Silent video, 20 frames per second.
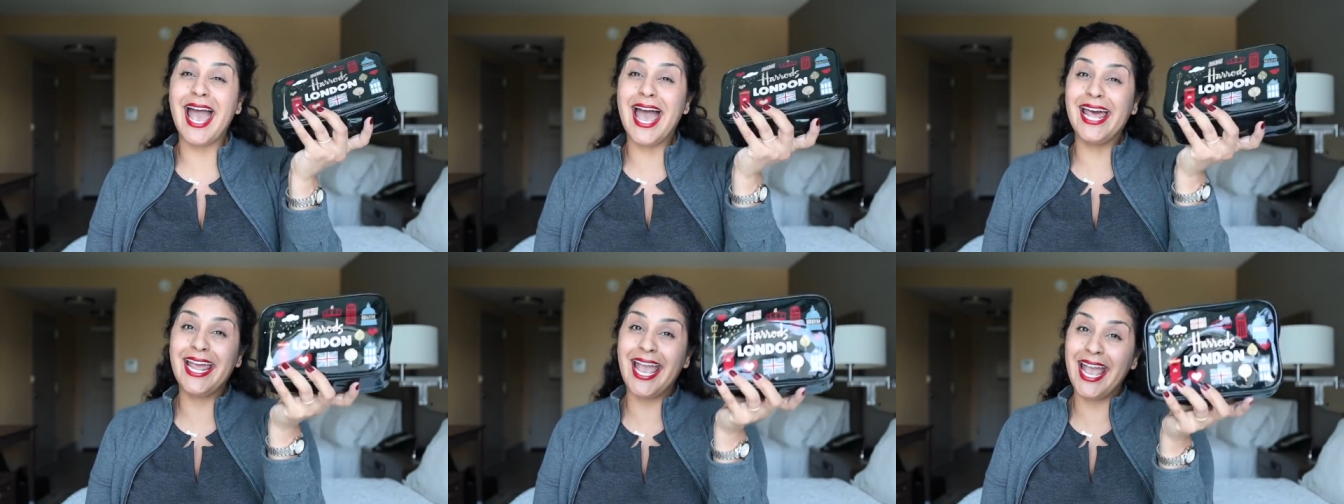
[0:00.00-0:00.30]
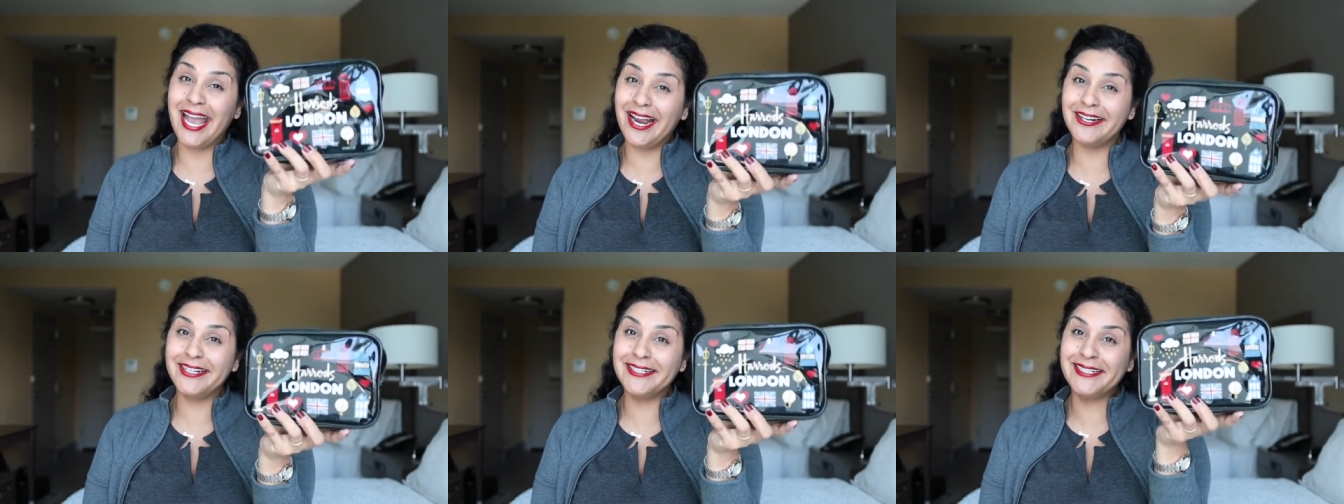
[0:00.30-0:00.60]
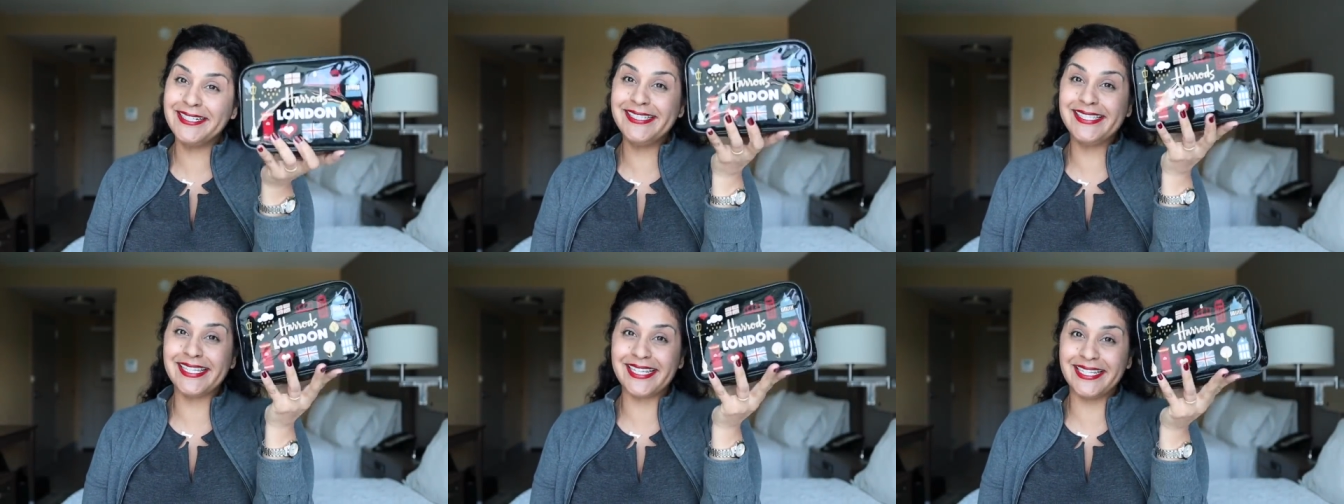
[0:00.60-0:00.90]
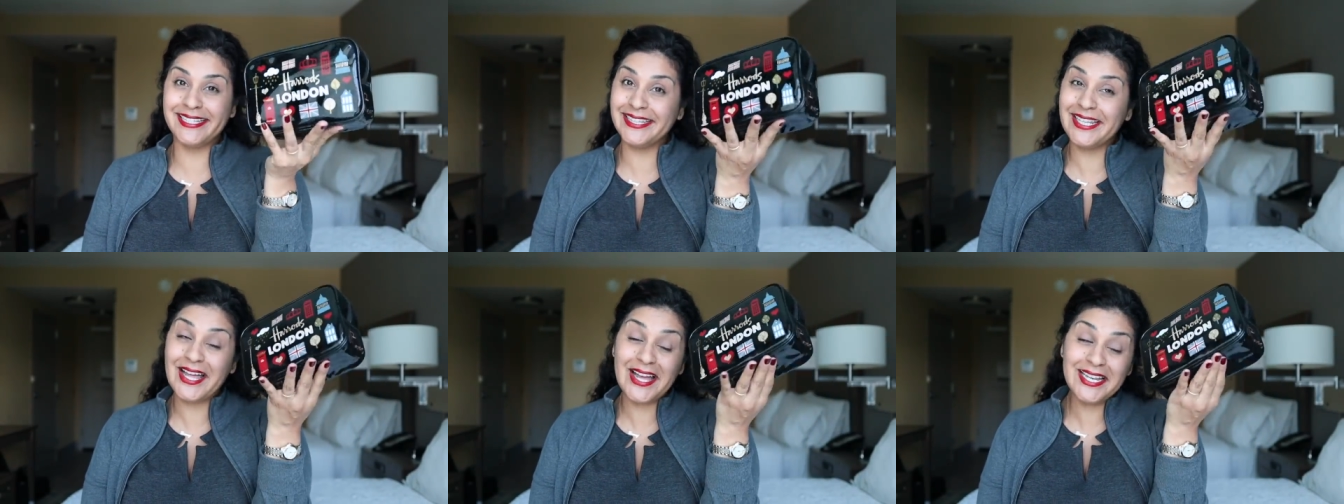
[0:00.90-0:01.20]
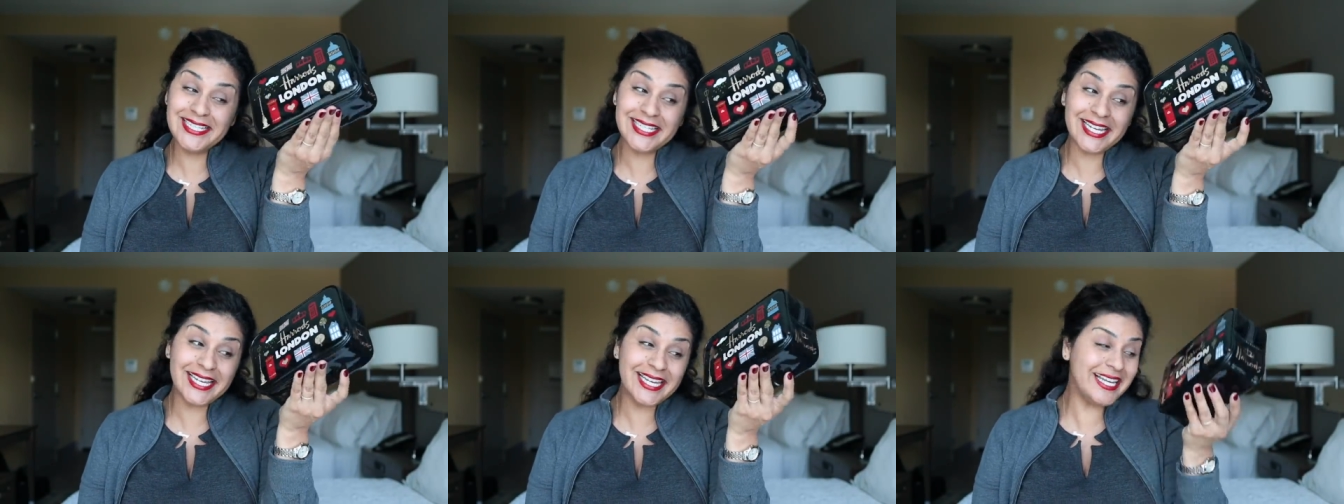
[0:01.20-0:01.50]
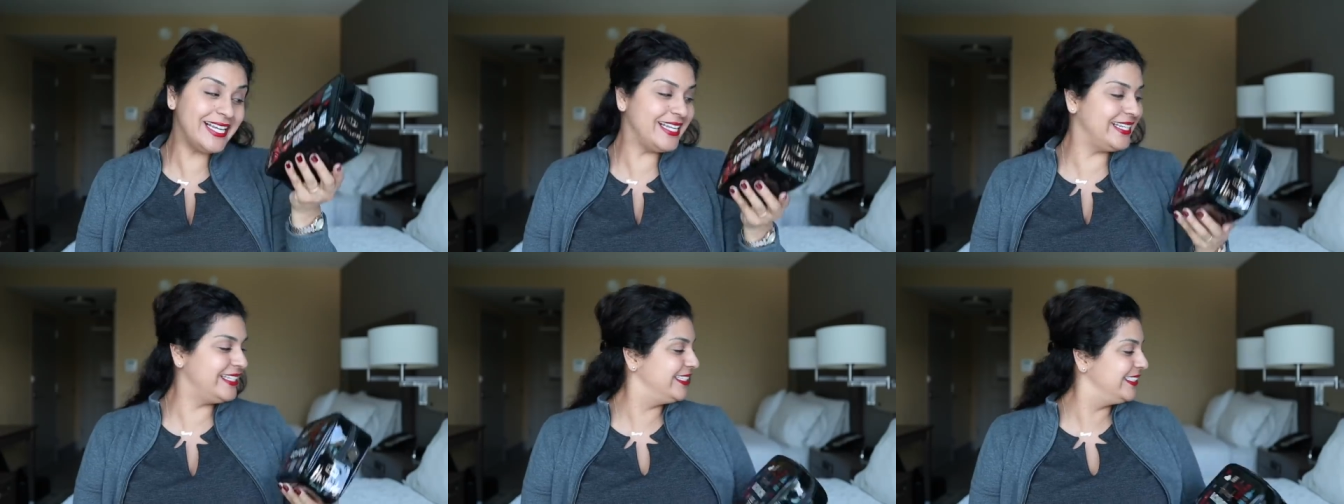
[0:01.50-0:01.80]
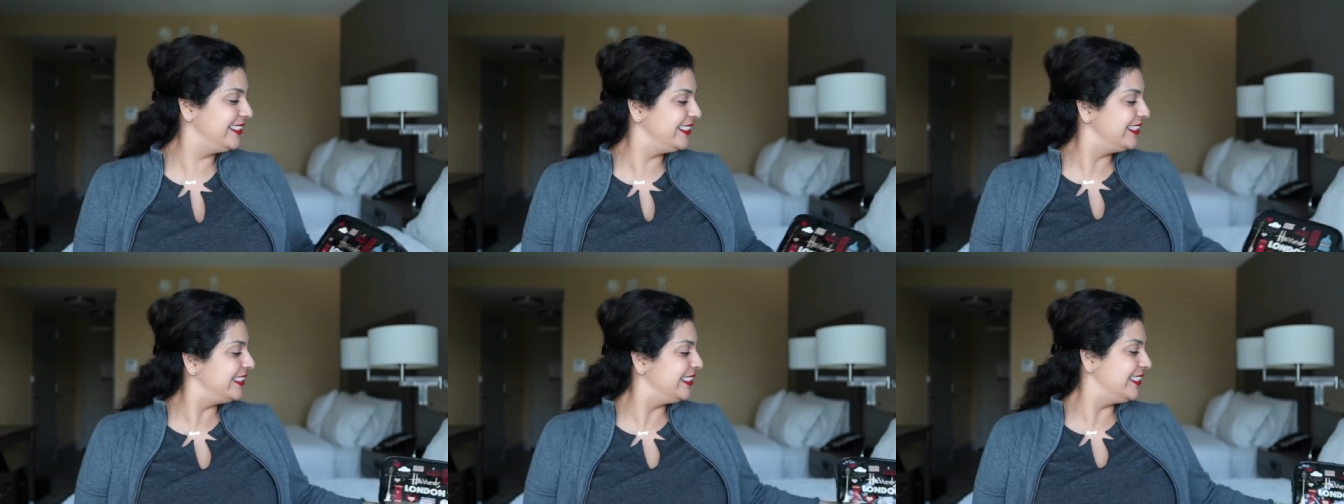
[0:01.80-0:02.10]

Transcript: at Harrods in London.